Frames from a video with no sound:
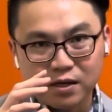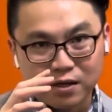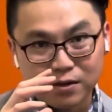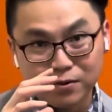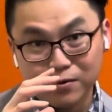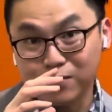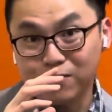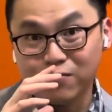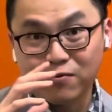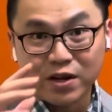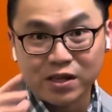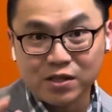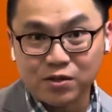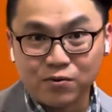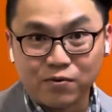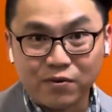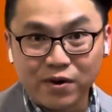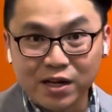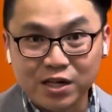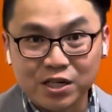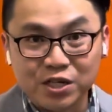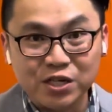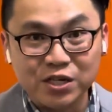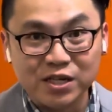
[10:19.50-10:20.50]
the
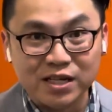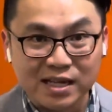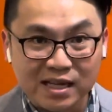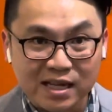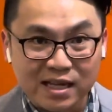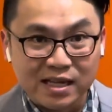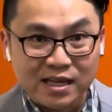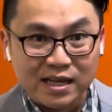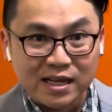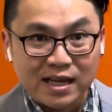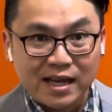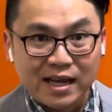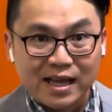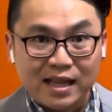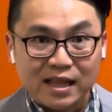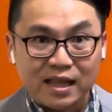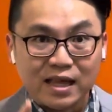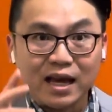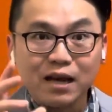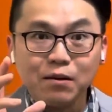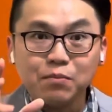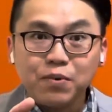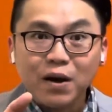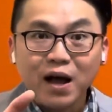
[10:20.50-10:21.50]
resurrection,
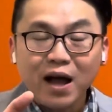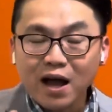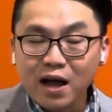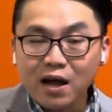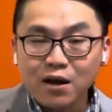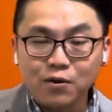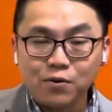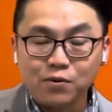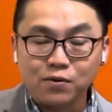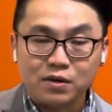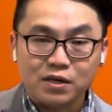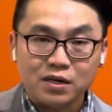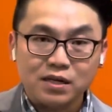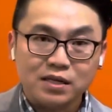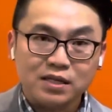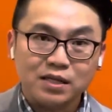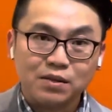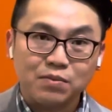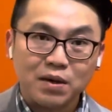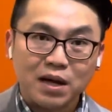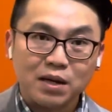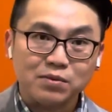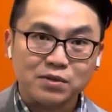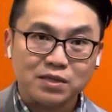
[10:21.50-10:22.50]
that power, the
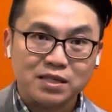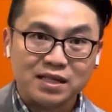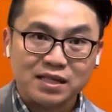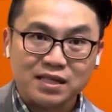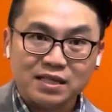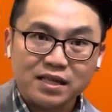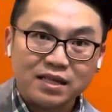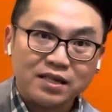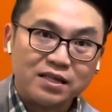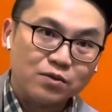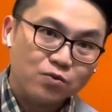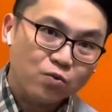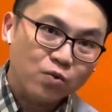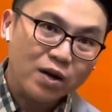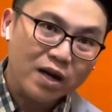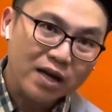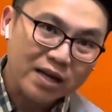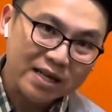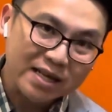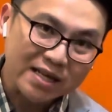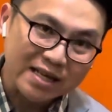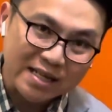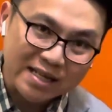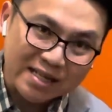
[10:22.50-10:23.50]
Bible tells us, is
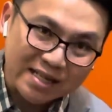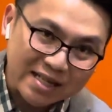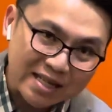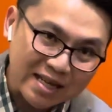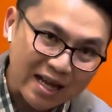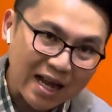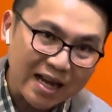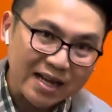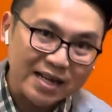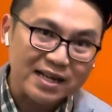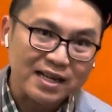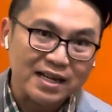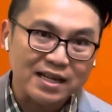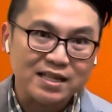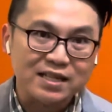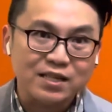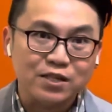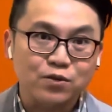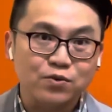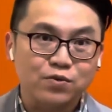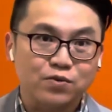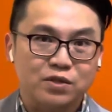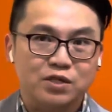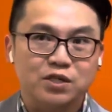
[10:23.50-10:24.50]
working inside us
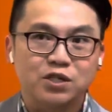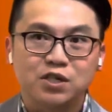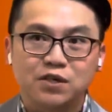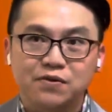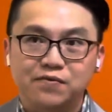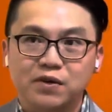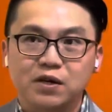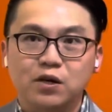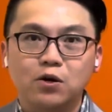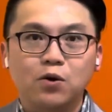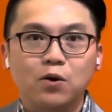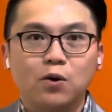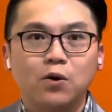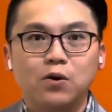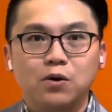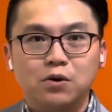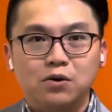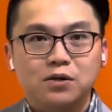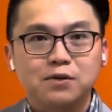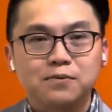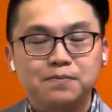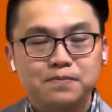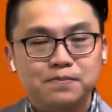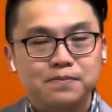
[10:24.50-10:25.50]
to achieve a
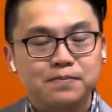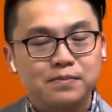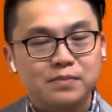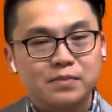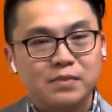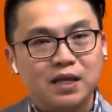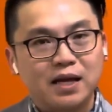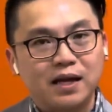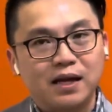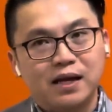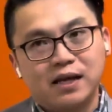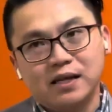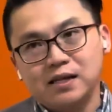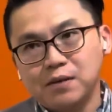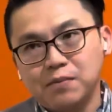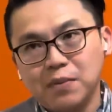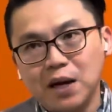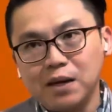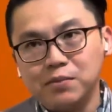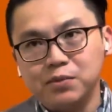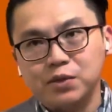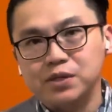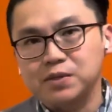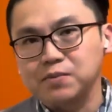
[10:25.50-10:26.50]
goal. And the
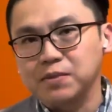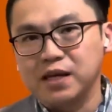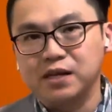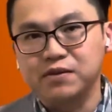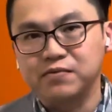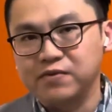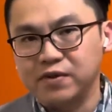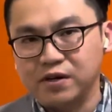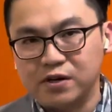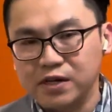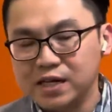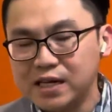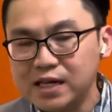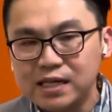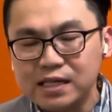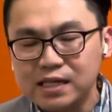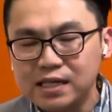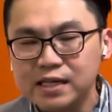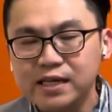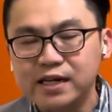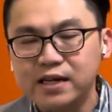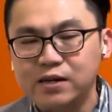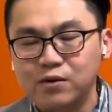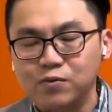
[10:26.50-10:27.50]
Bible has made it very
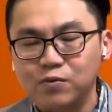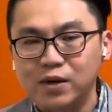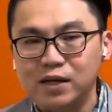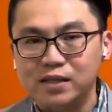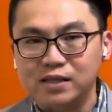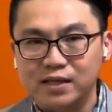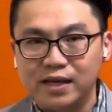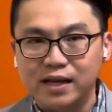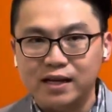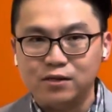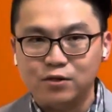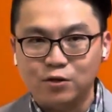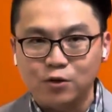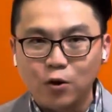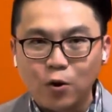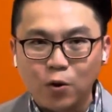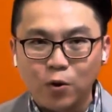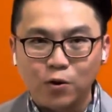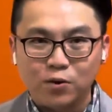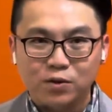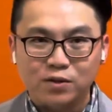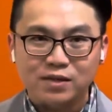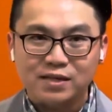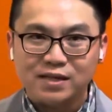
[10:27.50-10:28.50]
clear what that
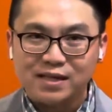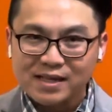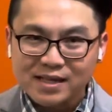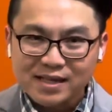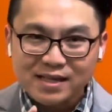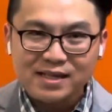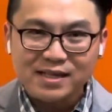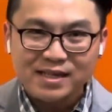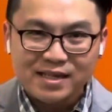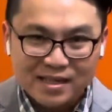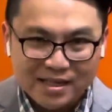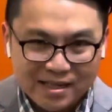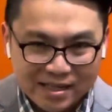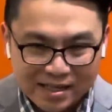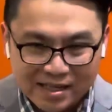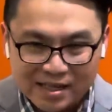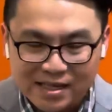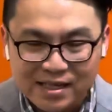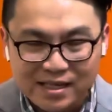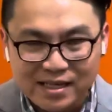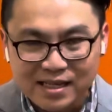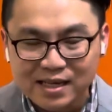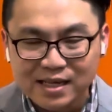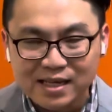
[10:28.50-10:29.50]
goal
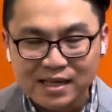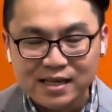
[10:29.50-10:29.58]
is.